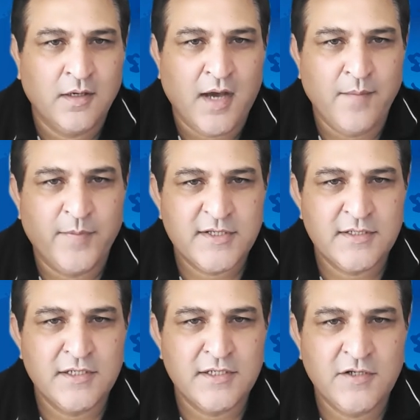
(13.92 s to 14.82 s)
I'm
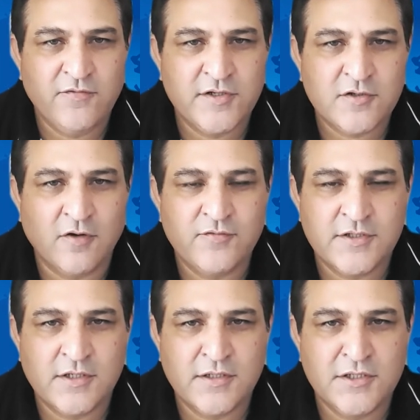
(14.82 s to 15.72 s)
President, Chief Risk
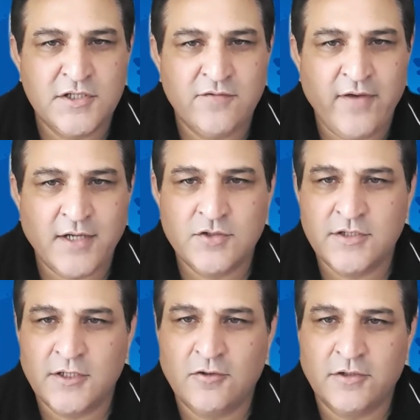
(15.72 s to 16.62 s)
Officer and Chief
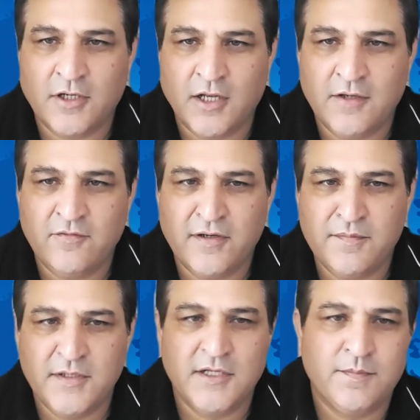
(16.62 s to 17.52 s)
Actuary at Kotak Life and
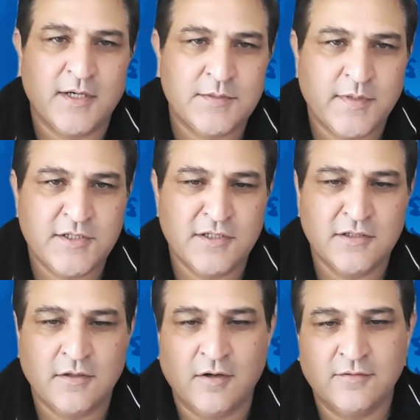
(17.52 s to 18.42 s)
immediate past
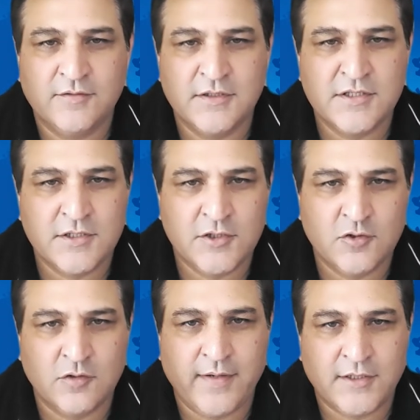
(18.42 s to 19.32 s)
President of the
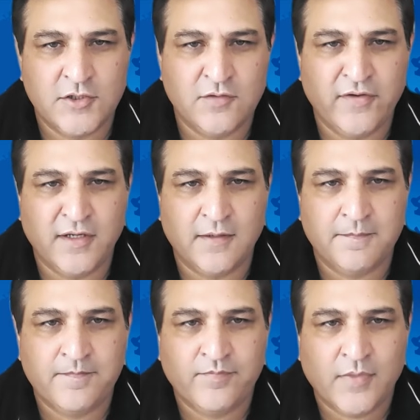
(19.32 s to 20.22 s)
Institute of Actuaries of India.
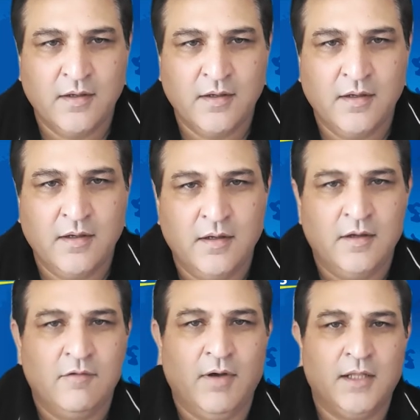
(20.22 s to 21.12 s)

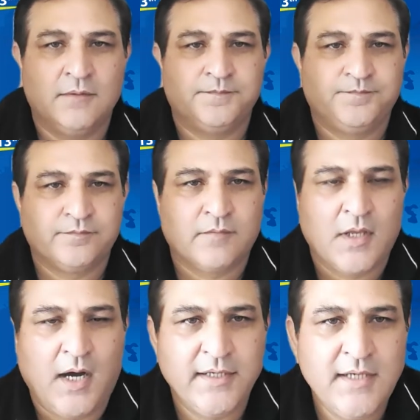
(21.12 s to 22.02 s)
Well,
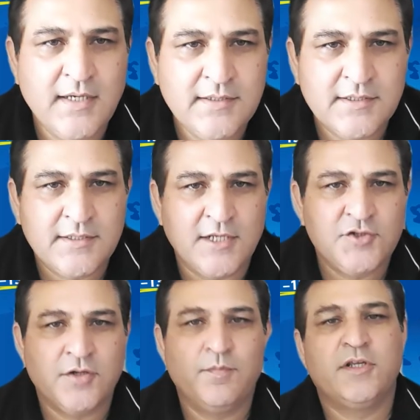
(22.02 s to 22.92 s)
IAI is a
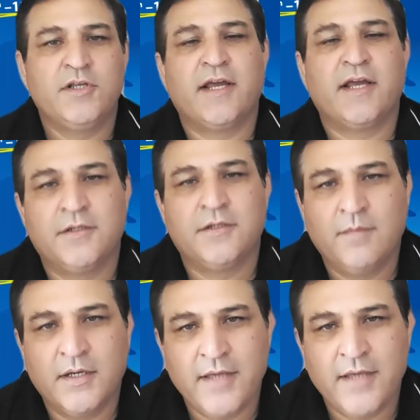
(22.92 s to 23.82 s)
statutory body enacted
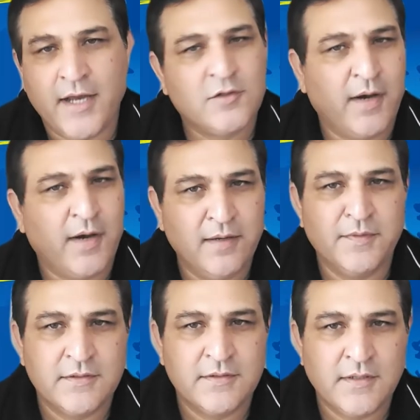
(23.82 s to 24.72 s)
by Act of
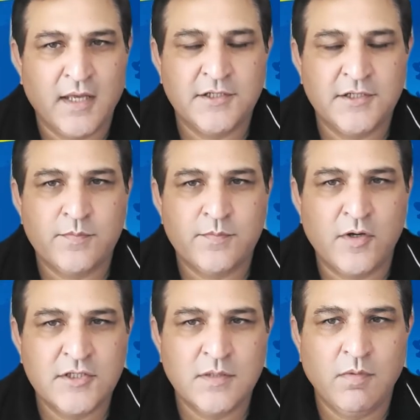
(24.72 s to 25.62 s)
Parliament and is
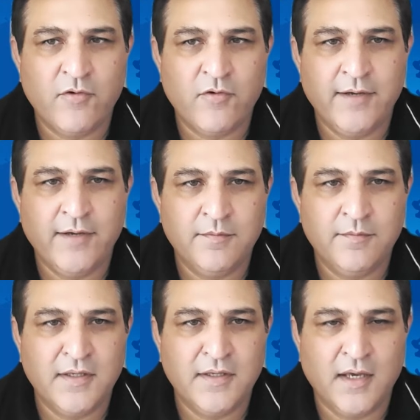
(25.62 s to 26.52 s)
responsible for
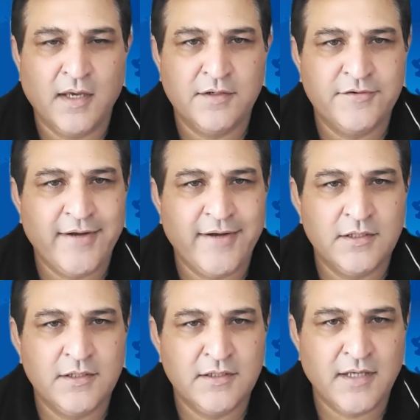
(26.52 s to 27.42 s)
developing and
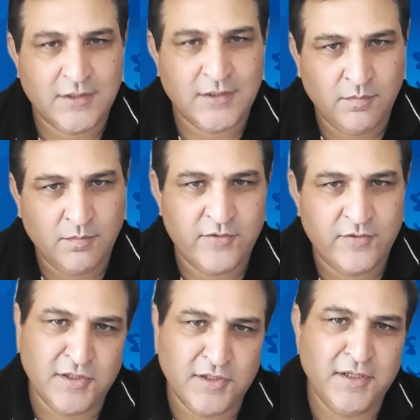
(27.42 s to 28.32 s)
regulating actuarial
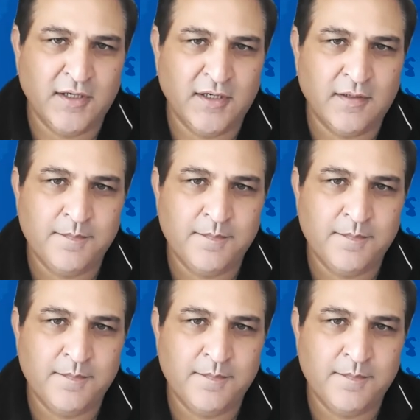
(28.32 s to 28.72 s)
profession in India